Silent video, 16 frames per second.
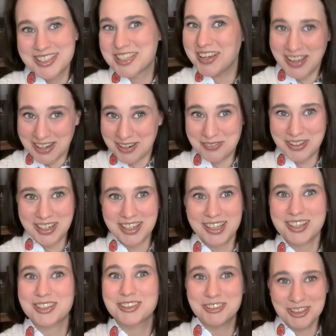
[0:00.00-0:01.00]
to anybody
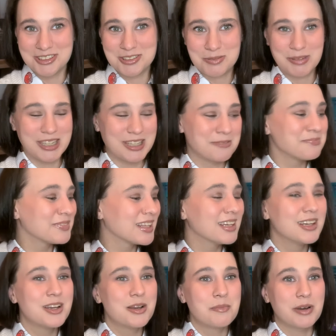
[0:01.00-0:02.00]
who knows me.
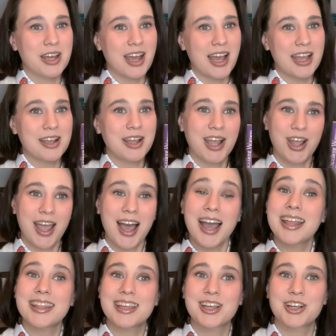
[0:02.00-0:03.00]
But I
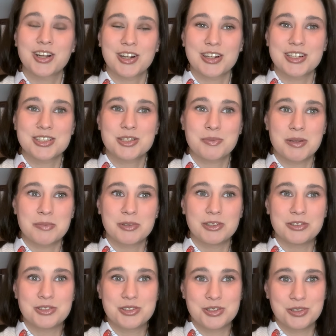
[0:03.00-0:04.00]
highly encourage
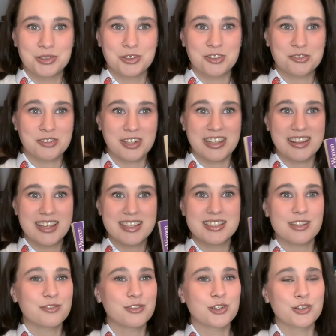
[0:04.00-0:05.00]
people to read this
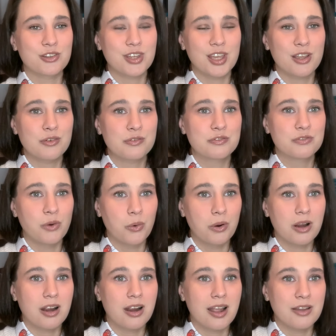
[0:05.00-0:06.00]
if you're looking
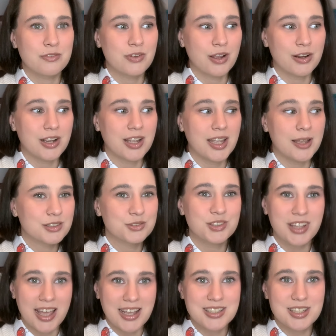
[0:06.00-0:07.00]
for a very
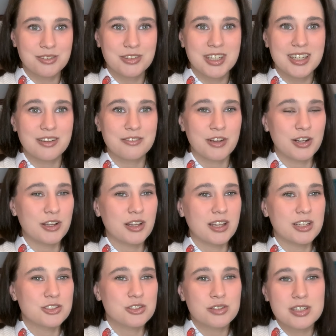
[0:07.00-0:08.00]
relaxing read, a very
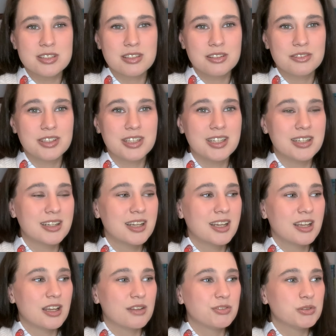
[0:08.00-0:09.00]
interesting read.
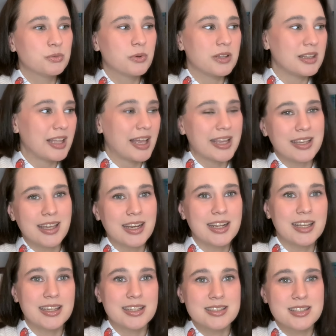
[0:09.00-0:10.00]
If you like
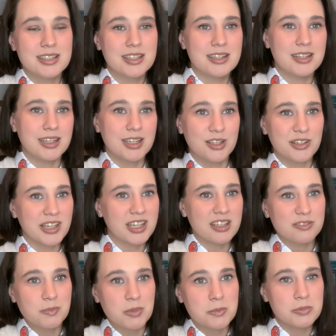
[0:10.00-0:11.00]
getting into the nitty gritty
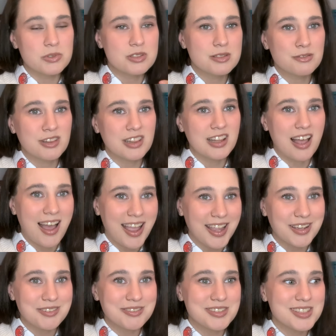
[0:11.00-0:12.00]
of people's
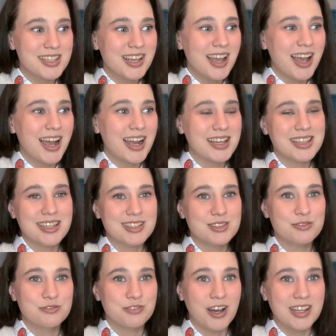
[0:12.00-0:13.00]
lives, I think it's
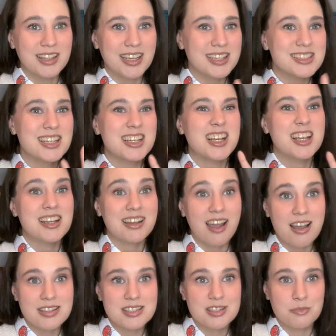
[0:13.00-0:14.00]
fun. Like it's a
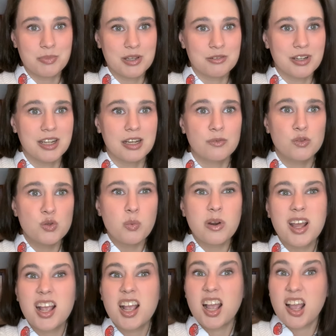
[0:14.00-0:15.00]
gossipy read. If you want
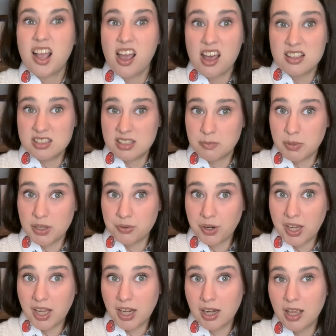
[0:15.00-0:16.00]
a gossipy
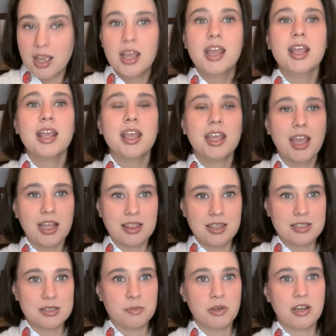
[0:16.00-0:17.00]
read, get
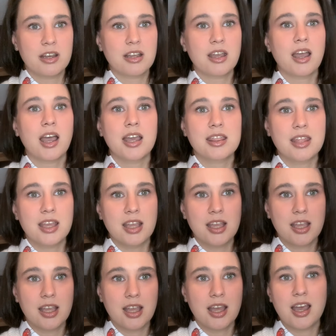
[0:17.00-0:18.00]
this book. I
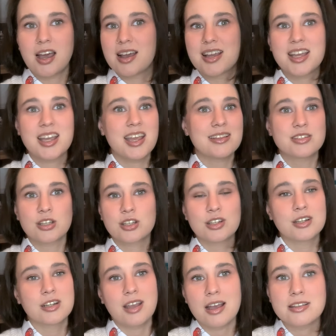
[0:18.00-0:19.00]
think it's a
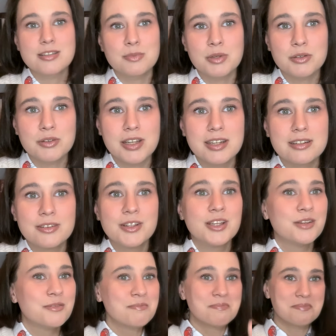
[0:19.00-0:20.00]
good gossipy read.
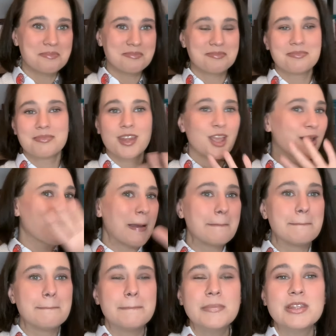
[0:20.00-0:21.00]

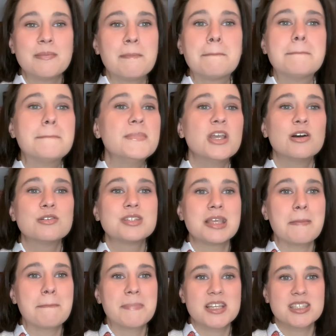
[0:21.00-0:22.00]
N- nosy
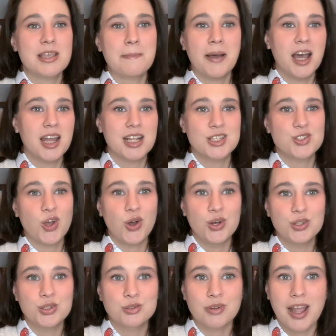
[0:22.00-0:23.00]
busybodies
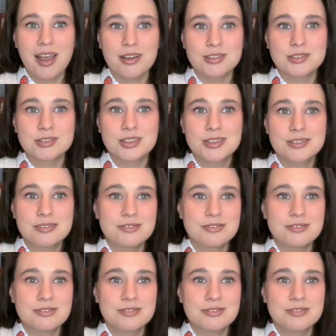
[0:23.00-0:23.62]
all around,